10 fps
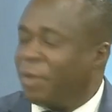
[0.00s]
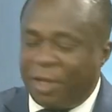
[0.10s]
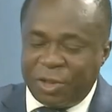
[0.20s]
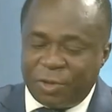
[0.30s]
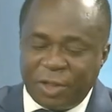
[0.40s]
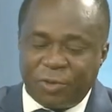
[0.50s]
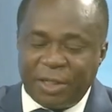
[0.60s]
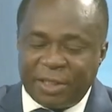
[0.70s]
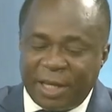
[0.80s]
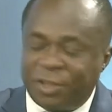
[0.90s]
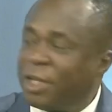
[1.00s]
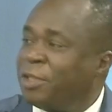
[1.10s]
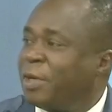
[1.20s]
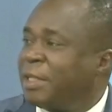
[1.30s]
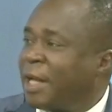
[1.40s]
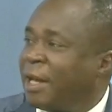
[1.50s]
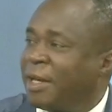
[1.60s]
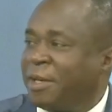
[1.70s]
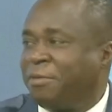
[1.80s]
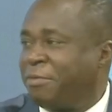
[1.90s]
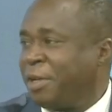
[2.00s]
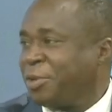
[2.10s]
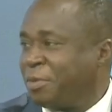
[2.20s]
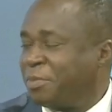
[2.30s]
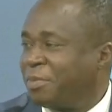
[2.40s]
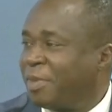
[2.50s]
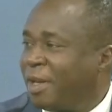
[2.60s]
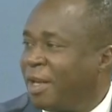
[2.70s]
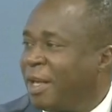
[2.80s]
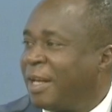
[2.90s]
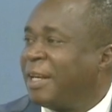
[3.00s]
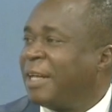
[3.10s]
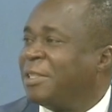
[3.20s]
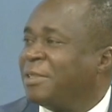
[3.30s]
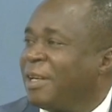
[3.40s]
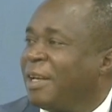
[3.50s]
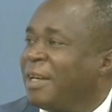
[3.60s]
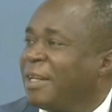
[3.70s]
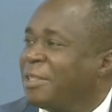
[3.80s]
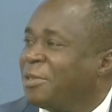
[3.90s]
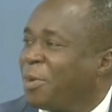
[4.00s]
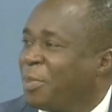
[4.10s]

interest rate, exchange rate, and the inflation. That is not